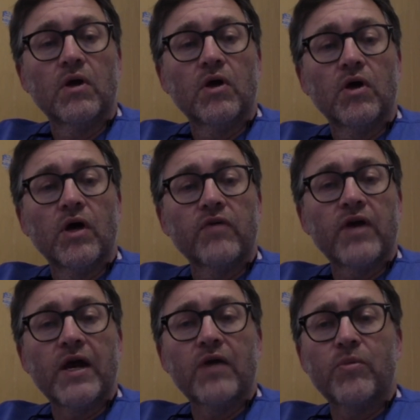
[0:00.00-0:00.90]
So how do
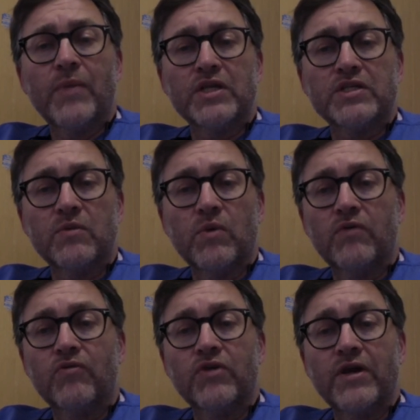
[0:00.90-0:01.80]
we manage it? Well, you've got
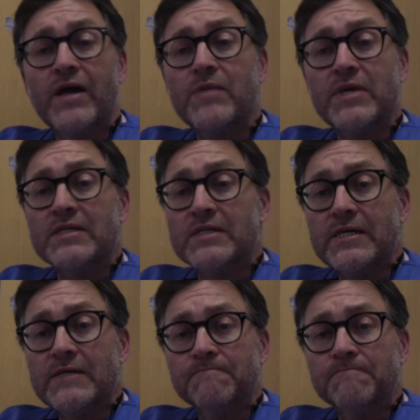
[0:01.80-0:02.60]
the ABC,